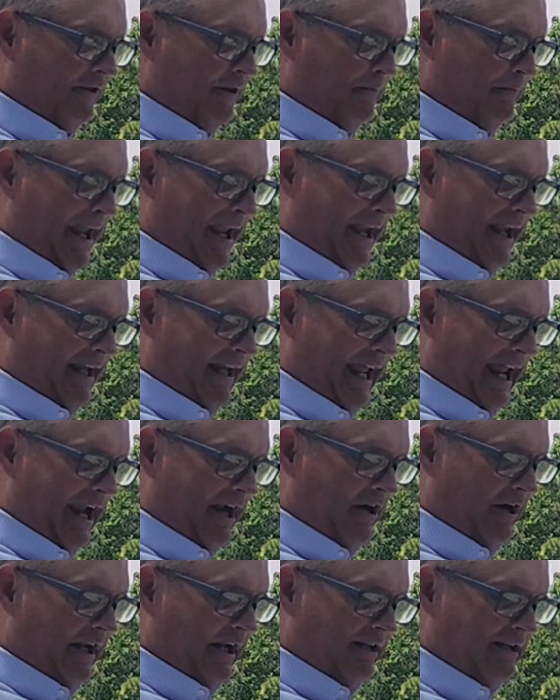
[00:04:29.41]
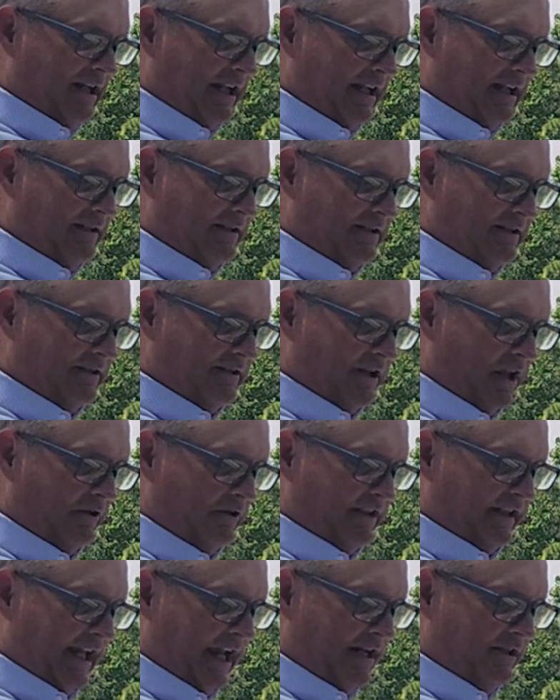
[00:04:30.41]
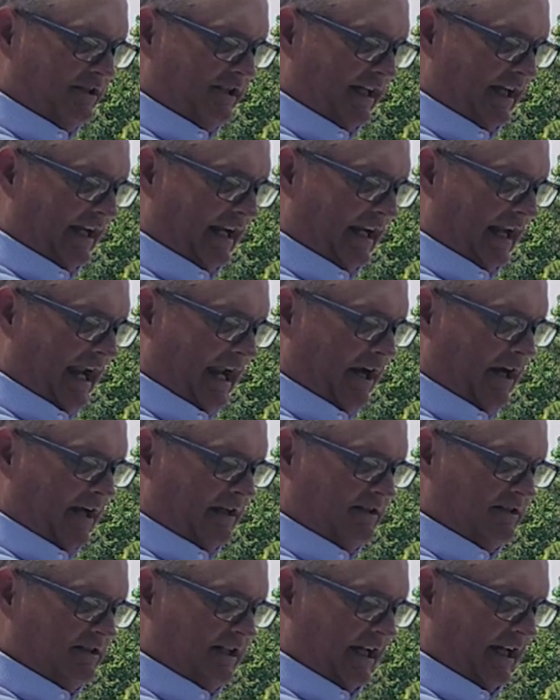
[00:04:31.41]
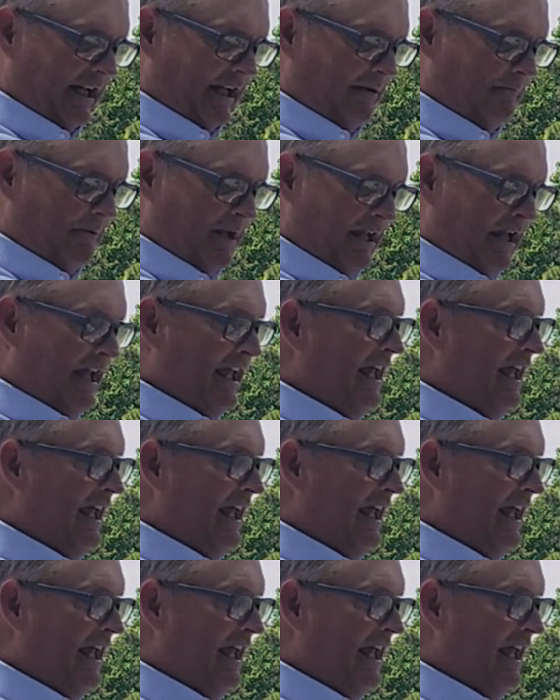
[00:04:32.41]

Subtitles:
the Macon Area Tennis Association, and Eric's team